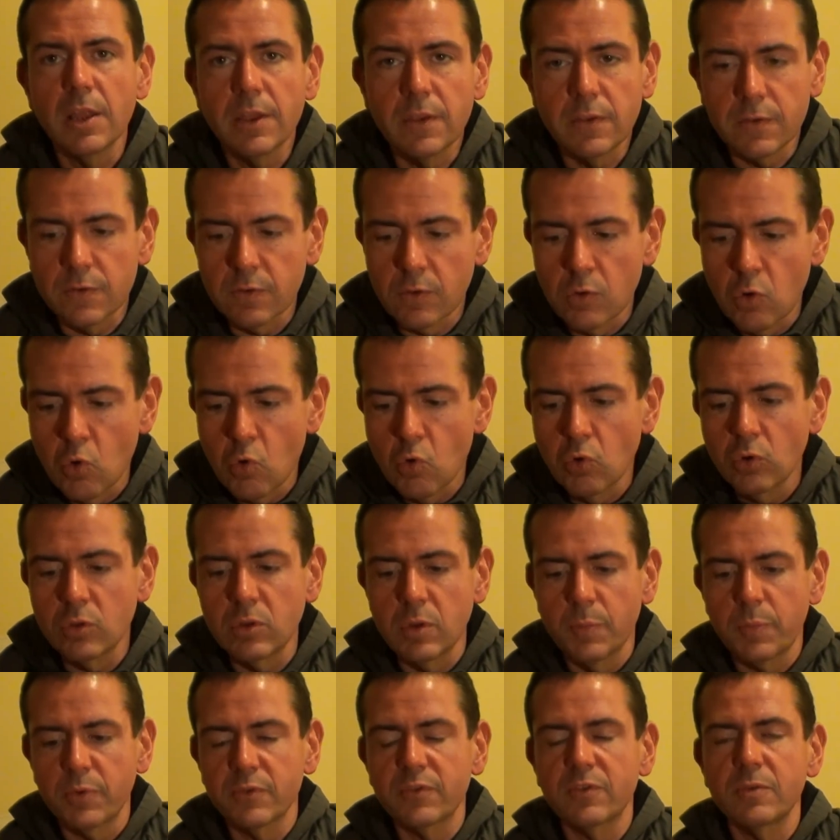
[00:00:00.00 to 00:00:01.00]
is good,
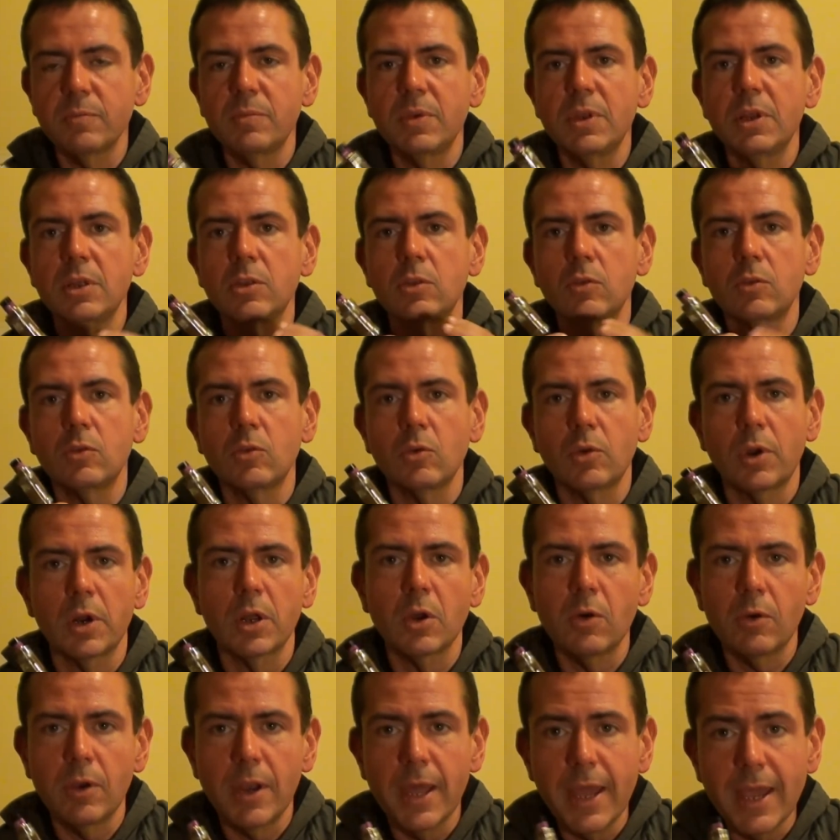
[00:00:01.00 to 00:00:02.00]
the possibility to
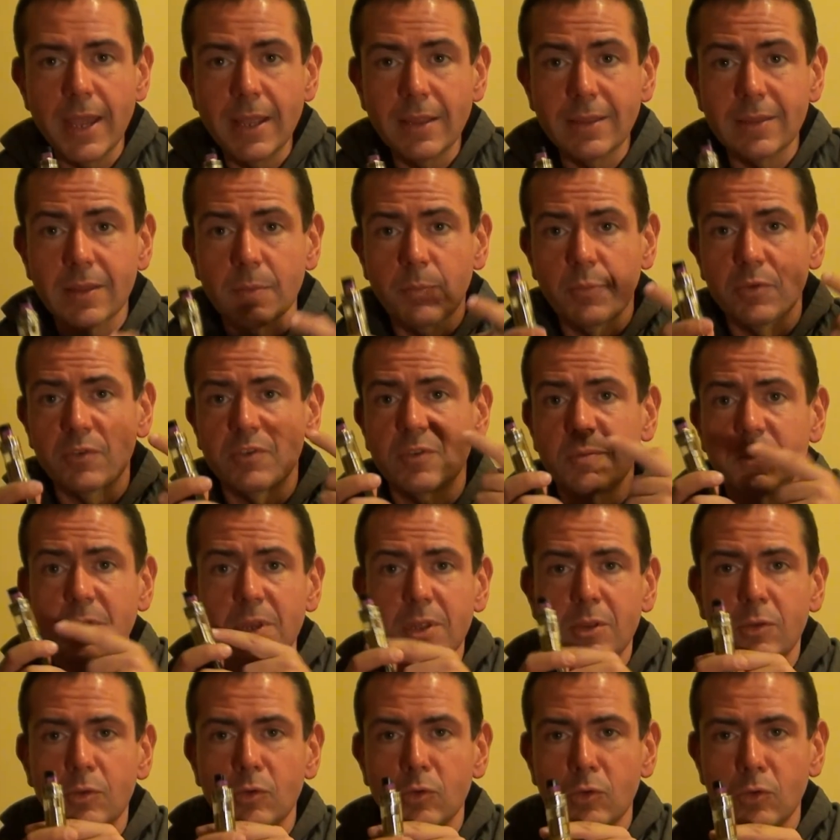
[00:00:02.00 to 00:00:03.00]
regulate, the
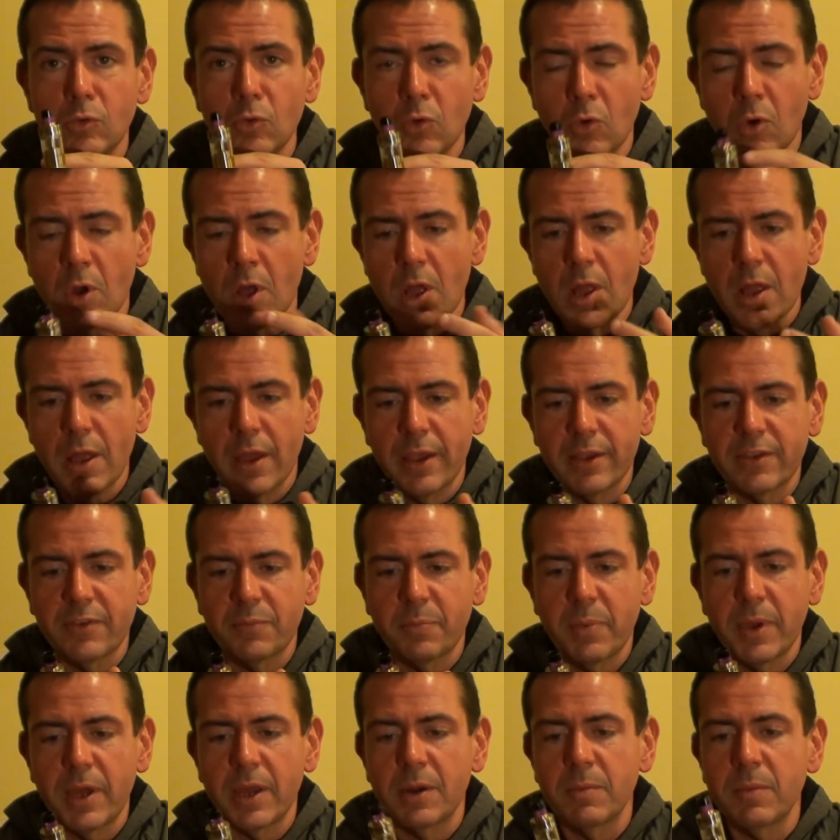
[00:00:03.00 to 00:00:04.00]
possibility to do
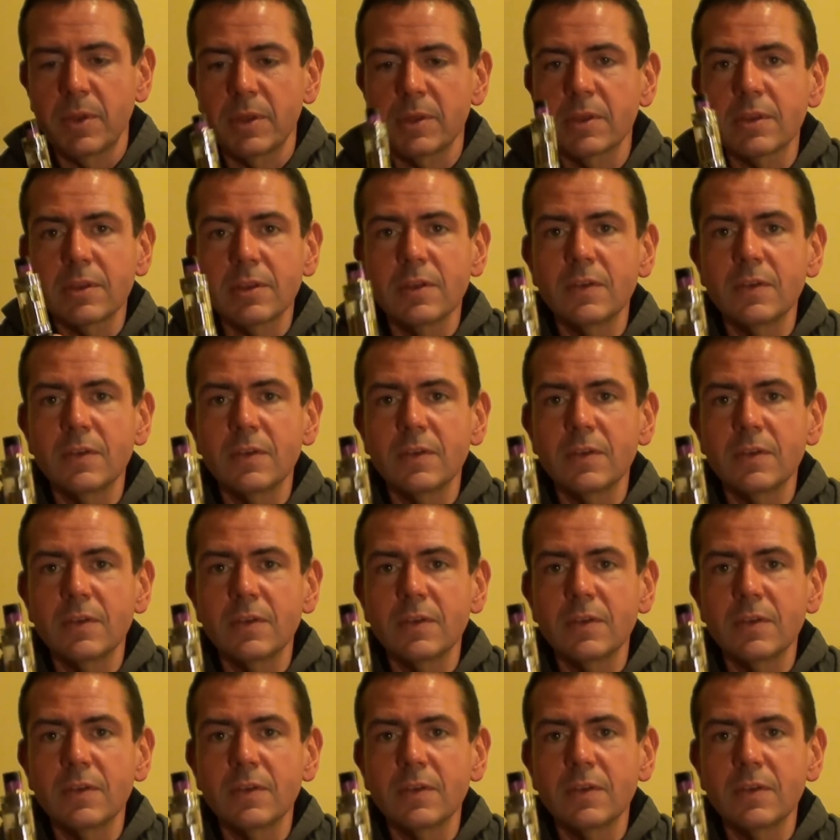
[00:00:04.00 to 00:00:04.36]
experiment.